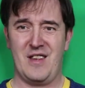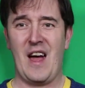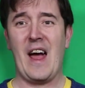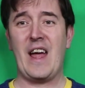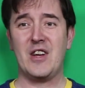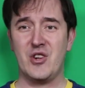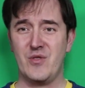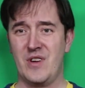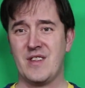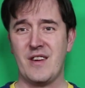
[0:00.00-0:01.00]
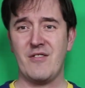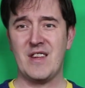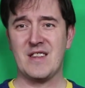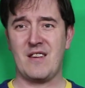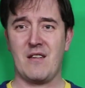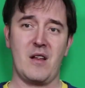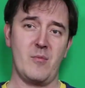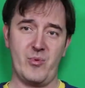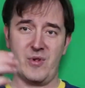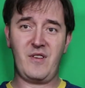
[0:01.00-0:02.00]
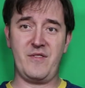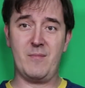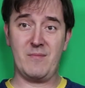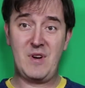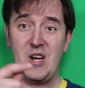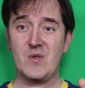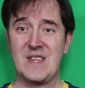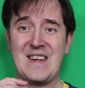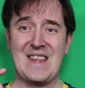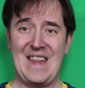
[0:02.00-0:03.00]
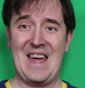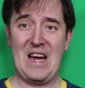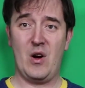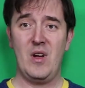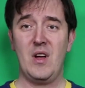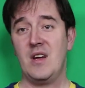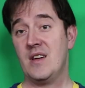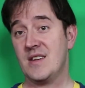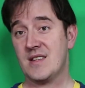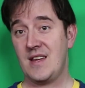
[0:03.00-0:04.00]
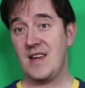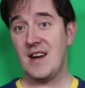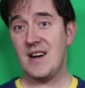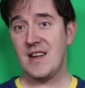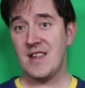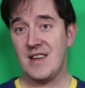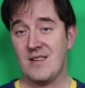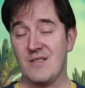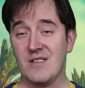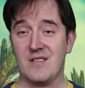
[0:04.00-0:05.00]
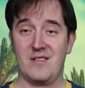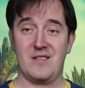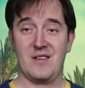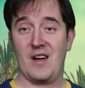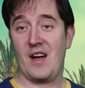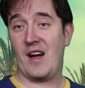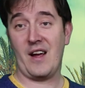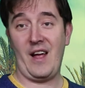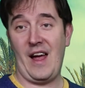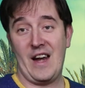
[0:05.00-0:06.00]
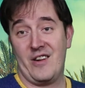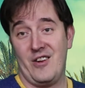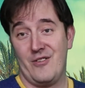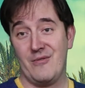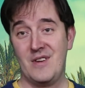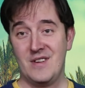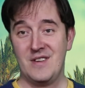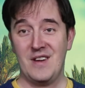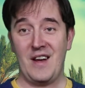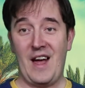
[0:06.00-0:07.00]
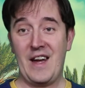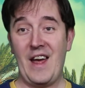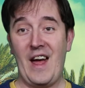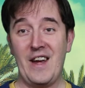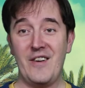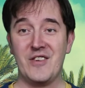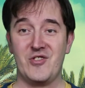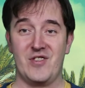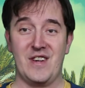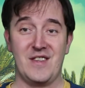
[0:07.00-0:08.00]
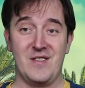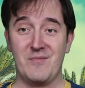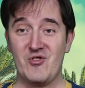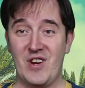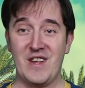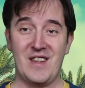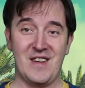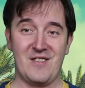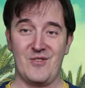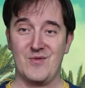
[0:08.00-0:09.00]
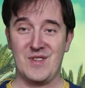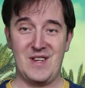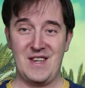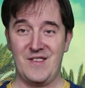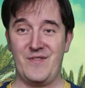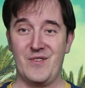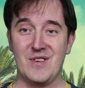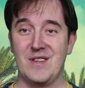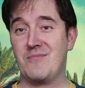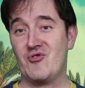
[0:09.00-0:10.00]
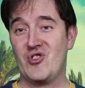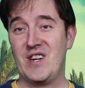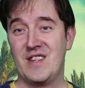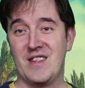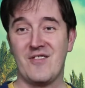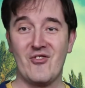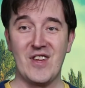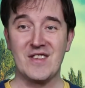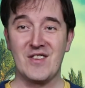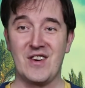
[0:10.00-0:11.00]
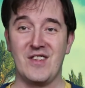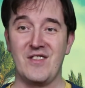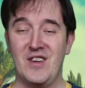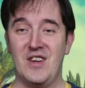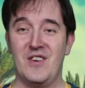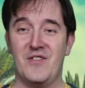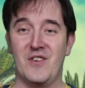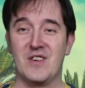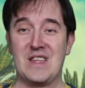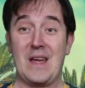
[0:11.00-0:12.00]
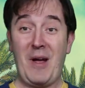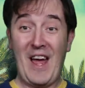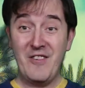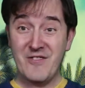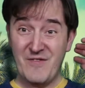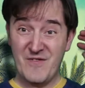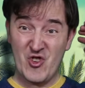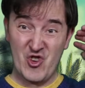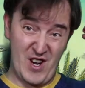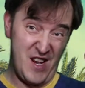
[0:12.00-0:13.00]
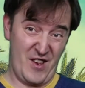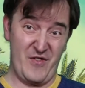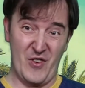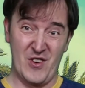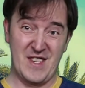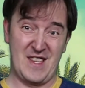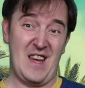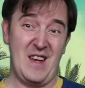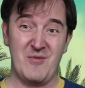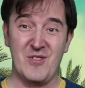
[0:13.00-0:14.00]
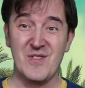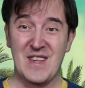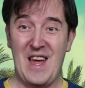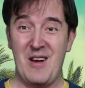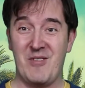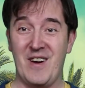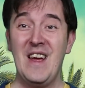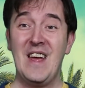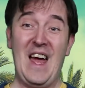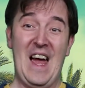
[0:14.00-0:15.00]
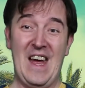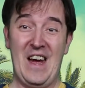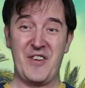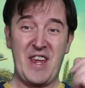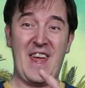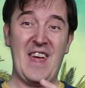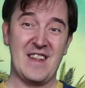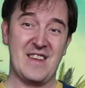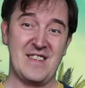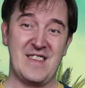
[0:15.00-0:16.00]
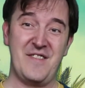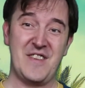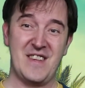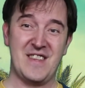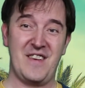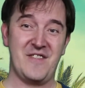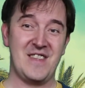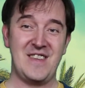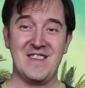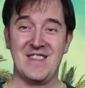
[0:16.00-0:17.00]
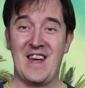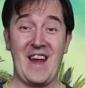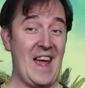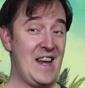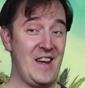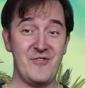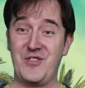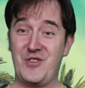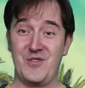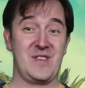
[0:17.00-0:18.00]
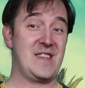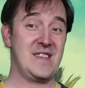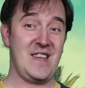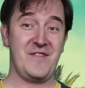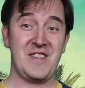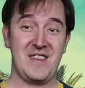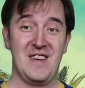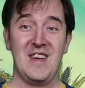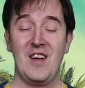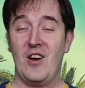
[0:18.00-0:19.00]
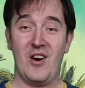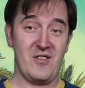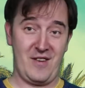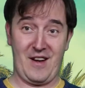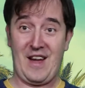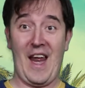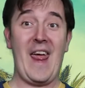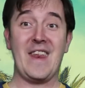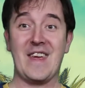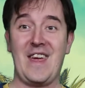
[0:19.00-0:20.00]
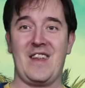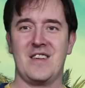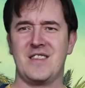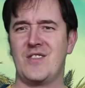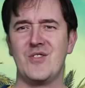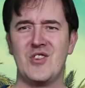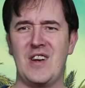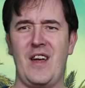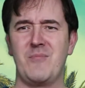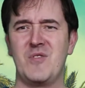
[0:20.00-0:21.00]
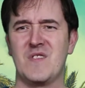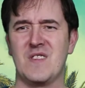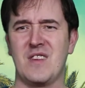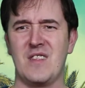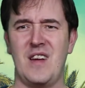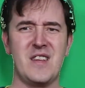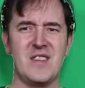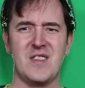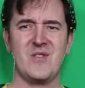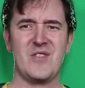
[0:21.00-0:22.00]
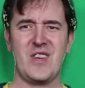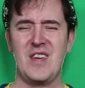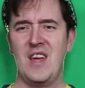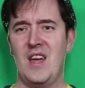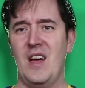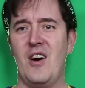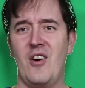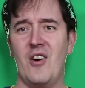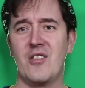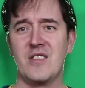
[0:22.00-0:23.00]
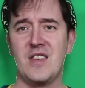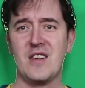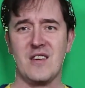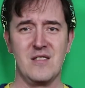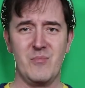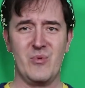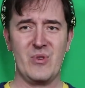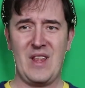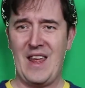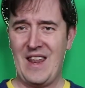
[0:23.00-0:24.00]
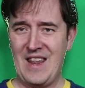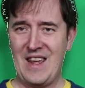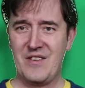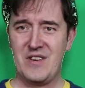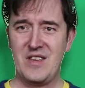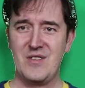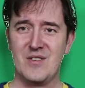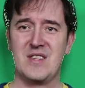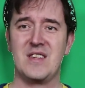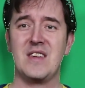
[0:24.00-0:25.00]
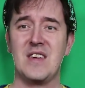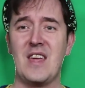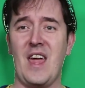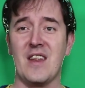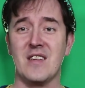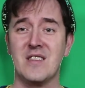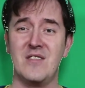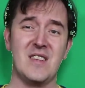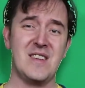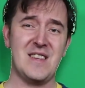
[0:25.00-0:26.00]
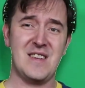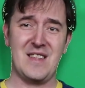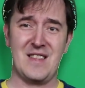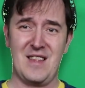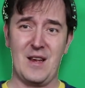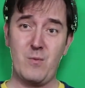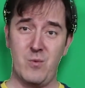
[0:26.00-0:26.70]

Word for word: like I show you on the green screen. But if you're losing it now, is there any, like, I don't know, I, ne I never tried, so I'm trying that those lights first, I'm trying the green screen first time. I even tried the first time those camera. I have a Canon seventy-seven D, like I never used the seventy or any Canons. Usually I'm using it Sony or Nikon, but I never used the Canon. So I decided, like,